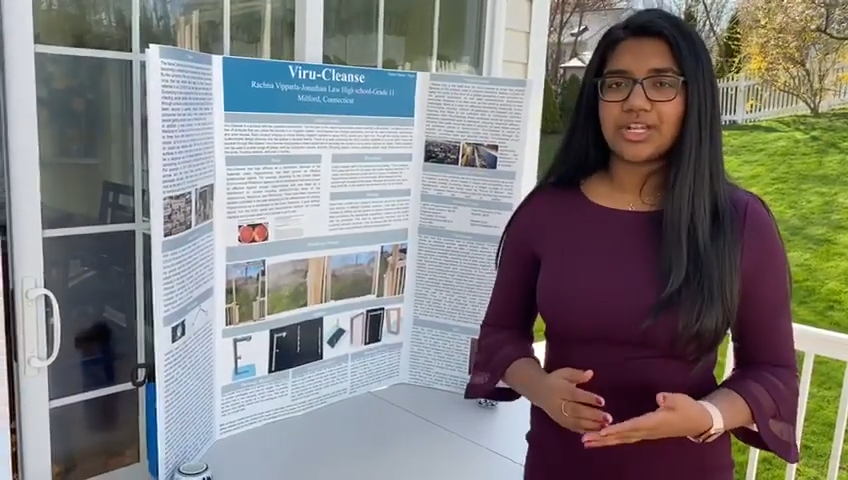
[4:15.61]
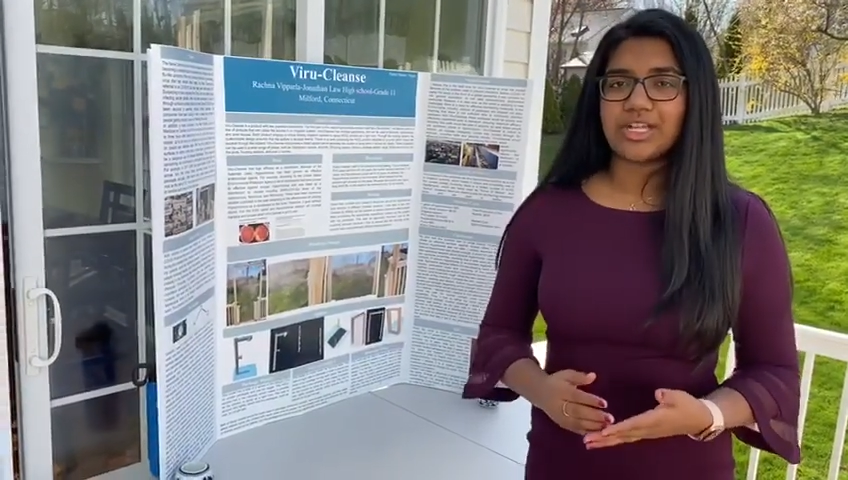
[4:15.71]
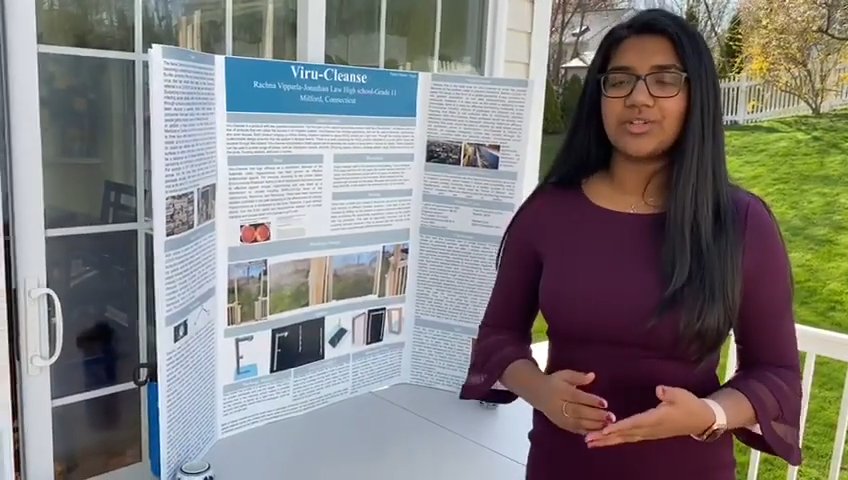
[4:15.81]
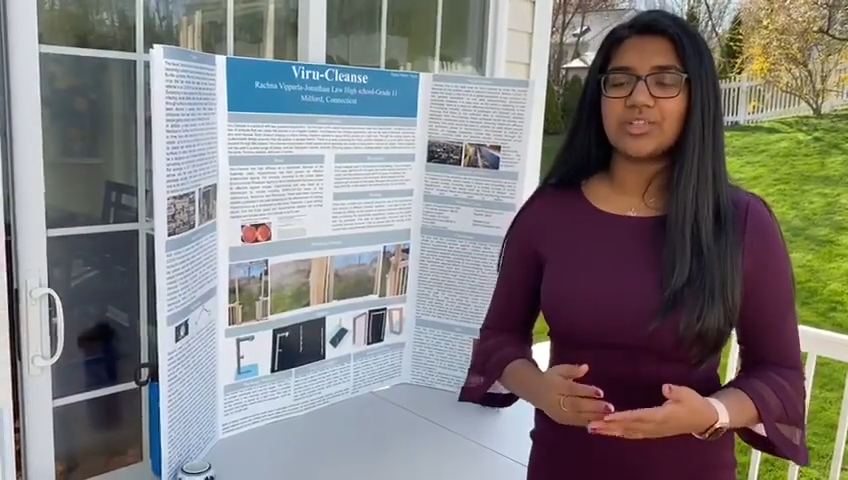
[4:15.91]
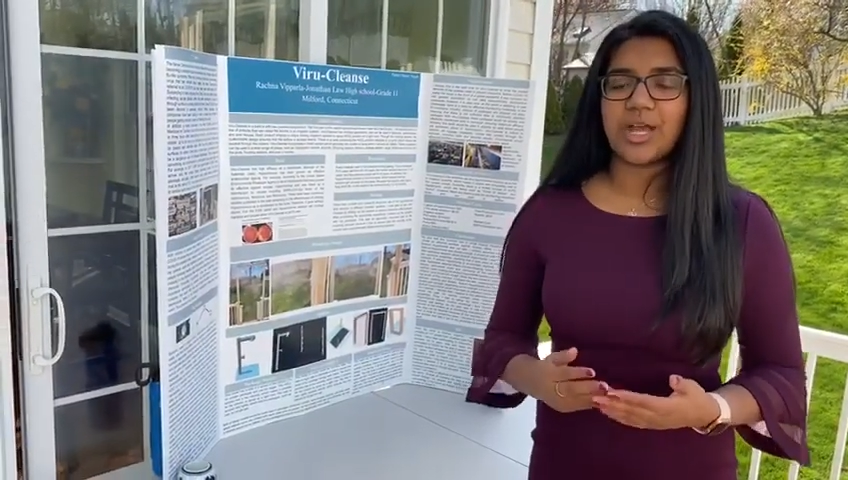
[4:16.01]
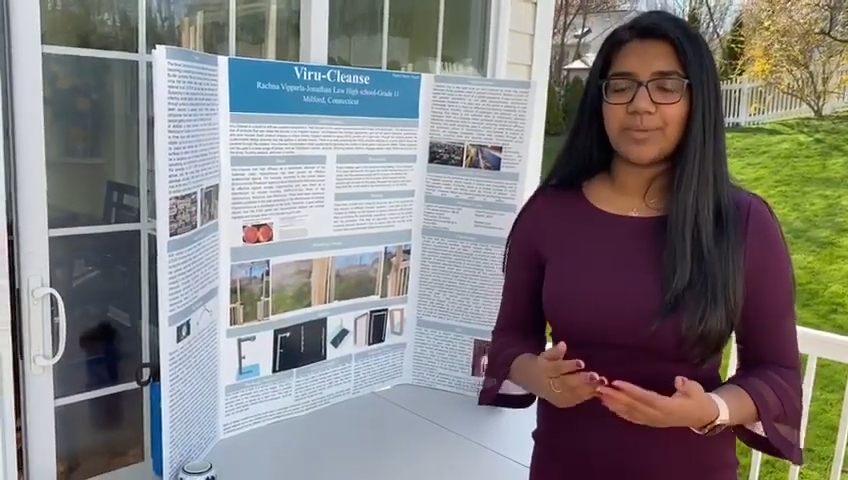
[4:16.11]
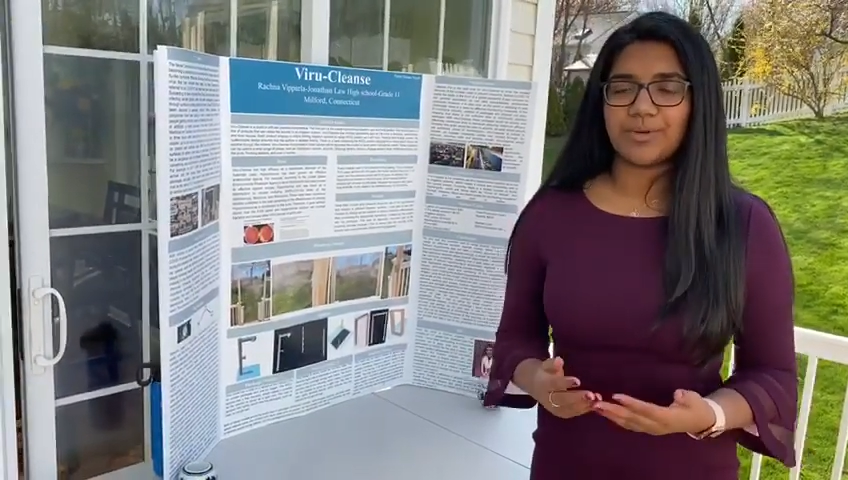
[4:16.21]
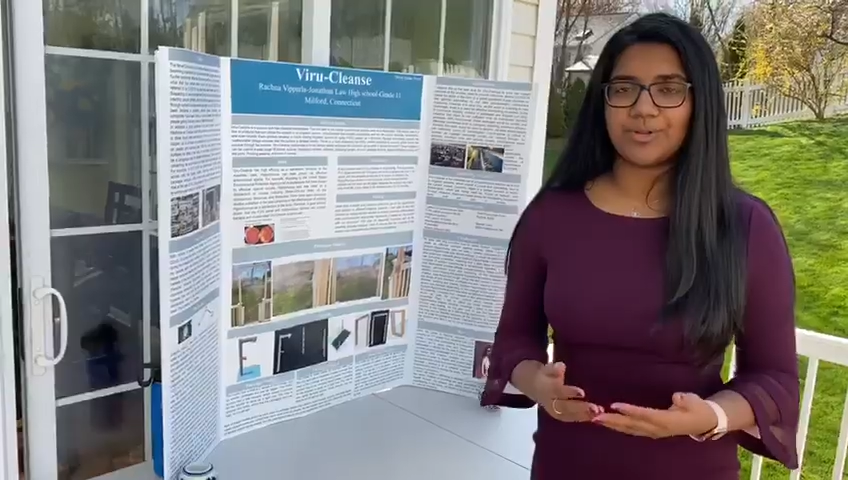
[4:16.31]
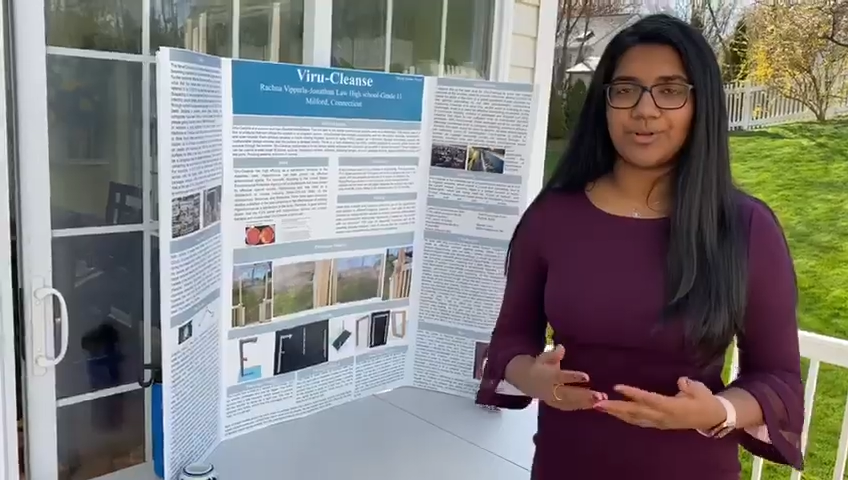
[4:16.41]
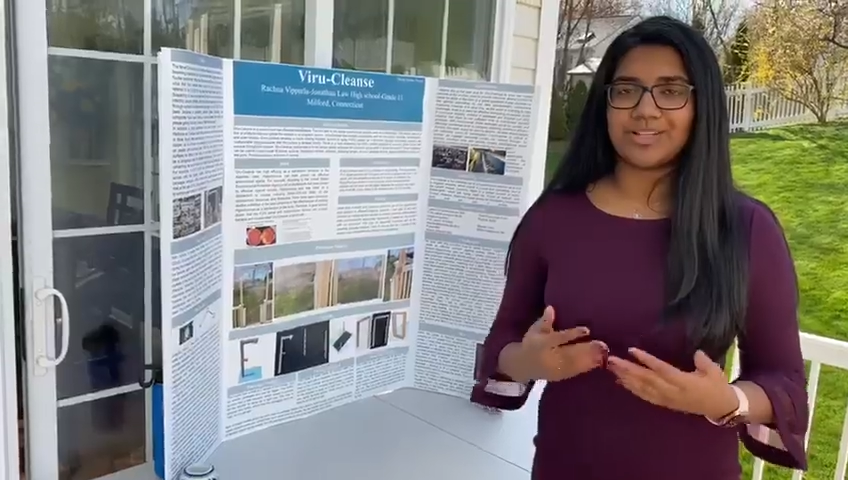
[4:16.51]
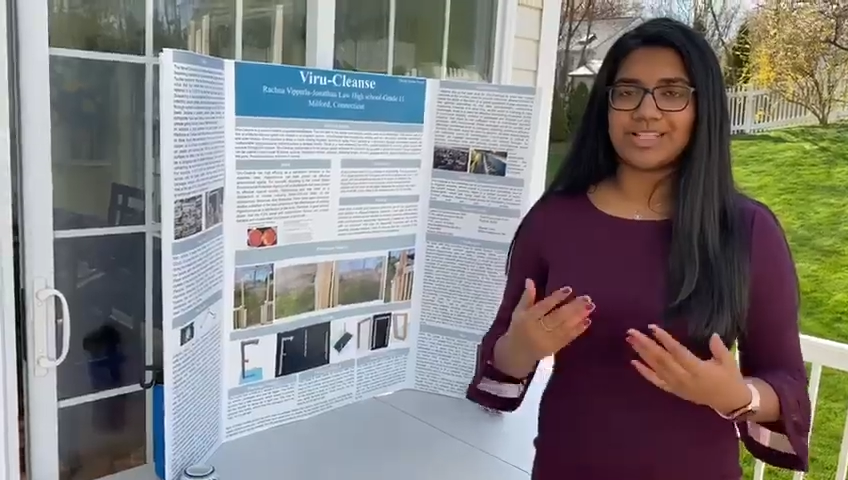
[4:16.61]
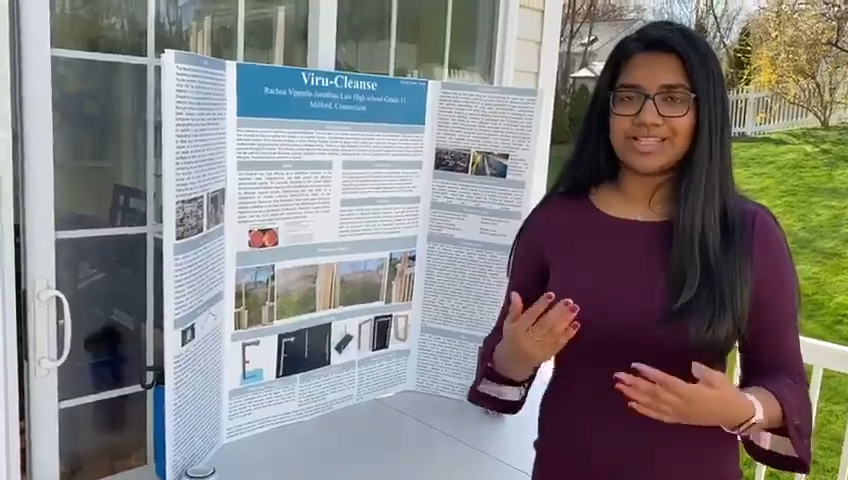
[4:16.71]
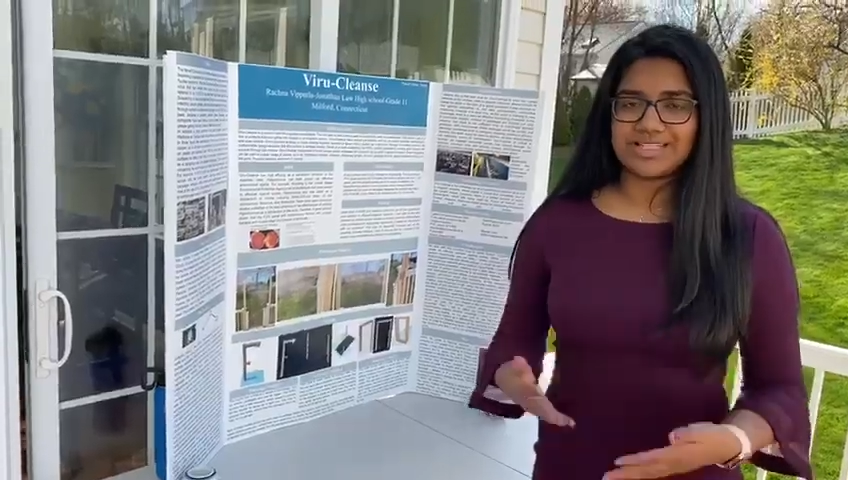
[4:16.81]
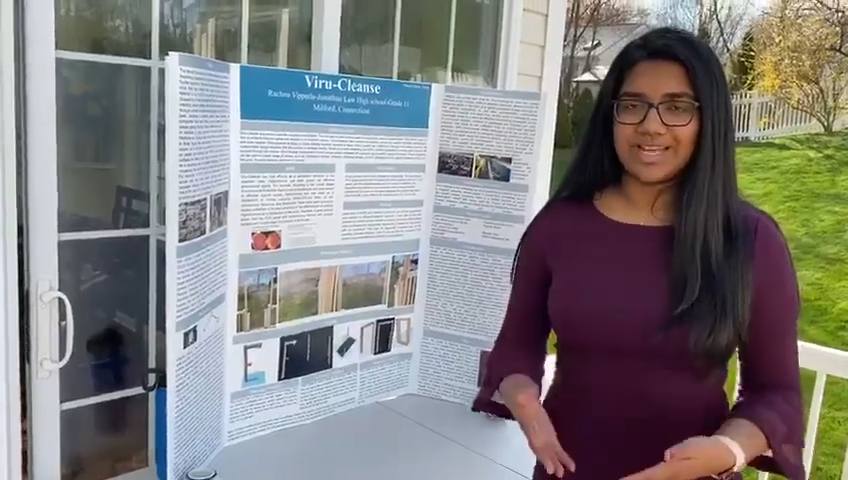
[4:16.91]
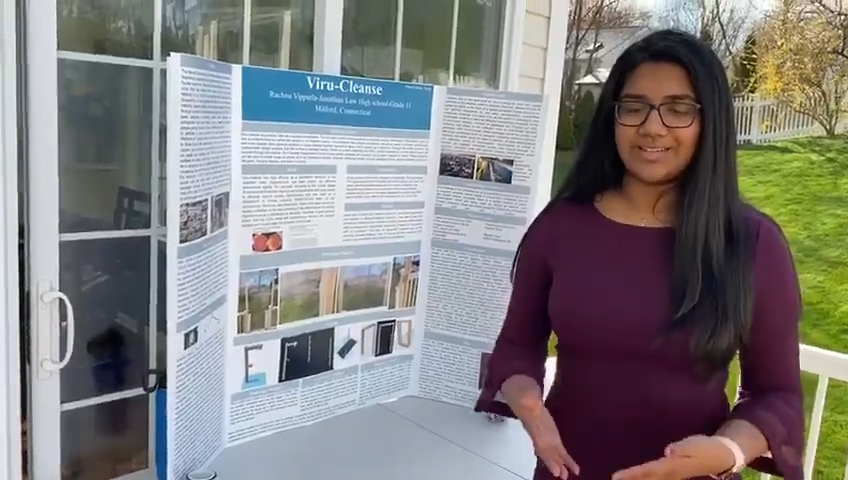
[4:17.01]
and use hypochlorous
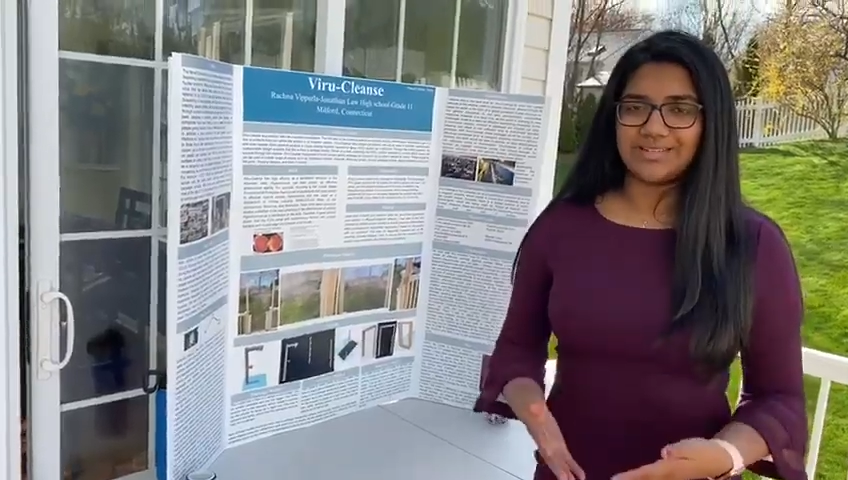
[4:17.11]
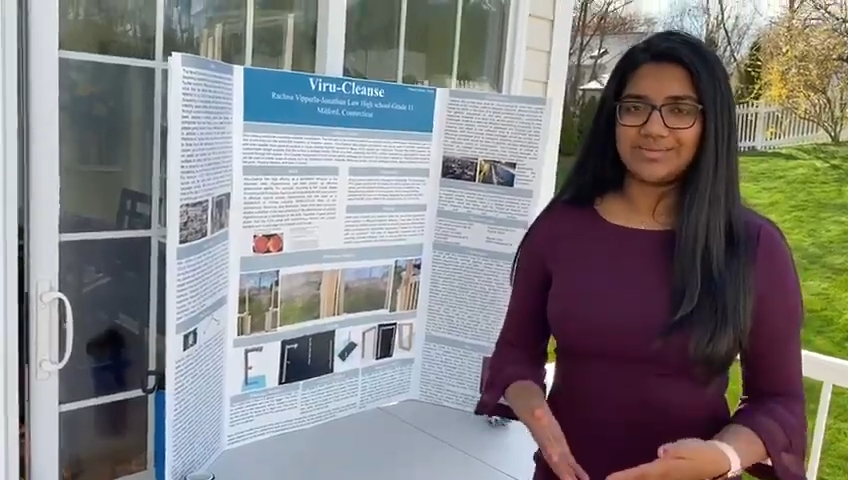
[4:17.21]
instead.